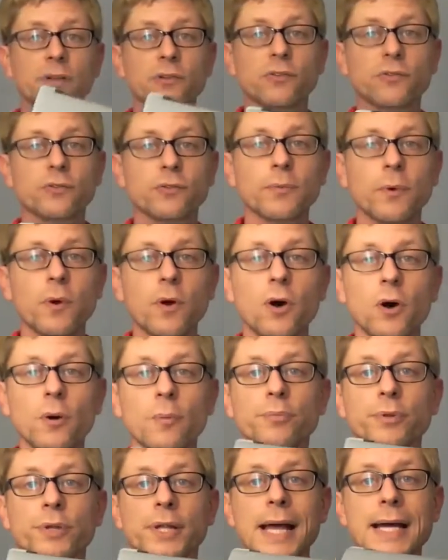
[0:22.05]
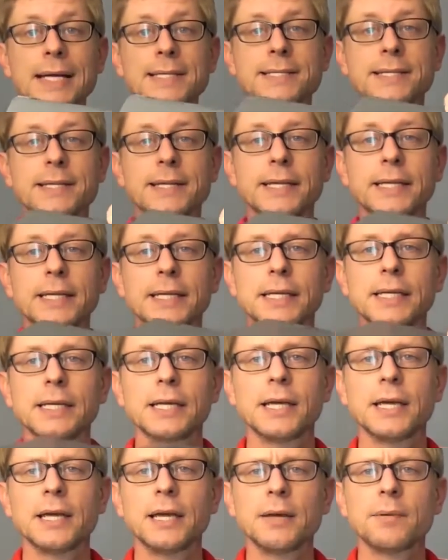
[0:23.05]
It's all
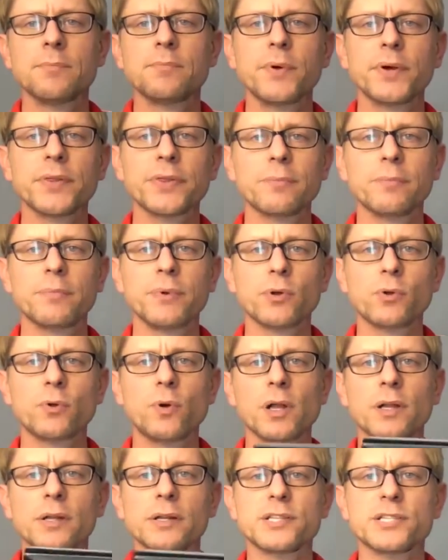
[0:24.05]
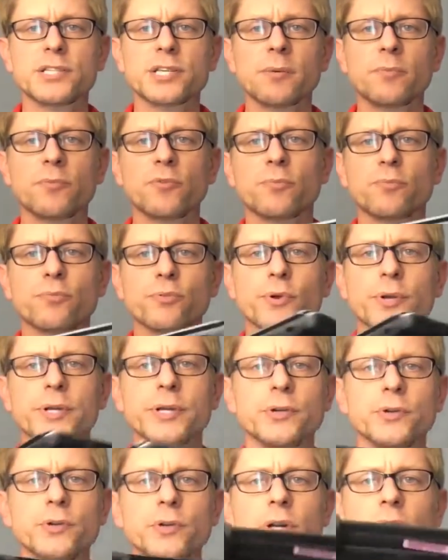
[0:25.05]
plasticky, but the build quality seems
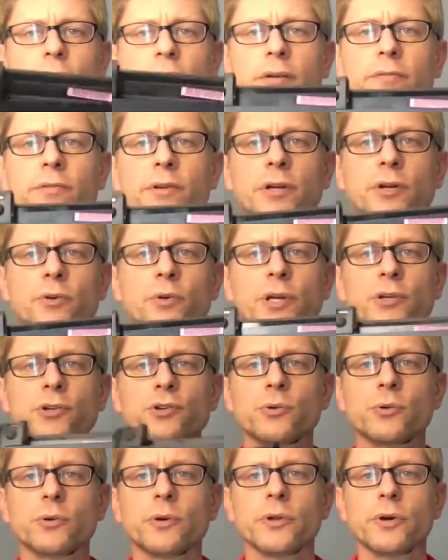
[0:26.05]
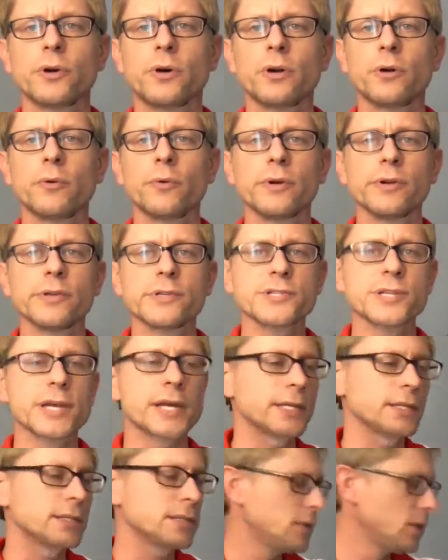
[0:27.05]
pretty good. I'll give you a quick tour of the hardware in a
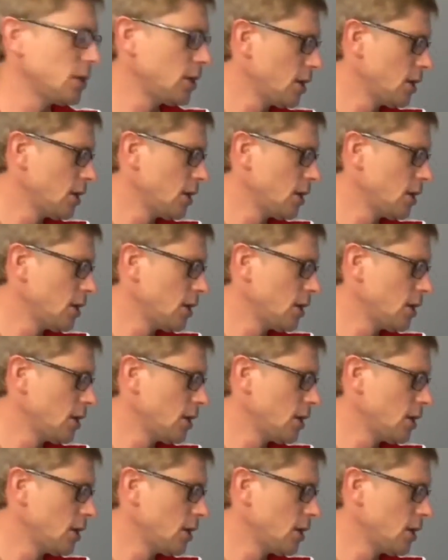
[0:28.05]
second.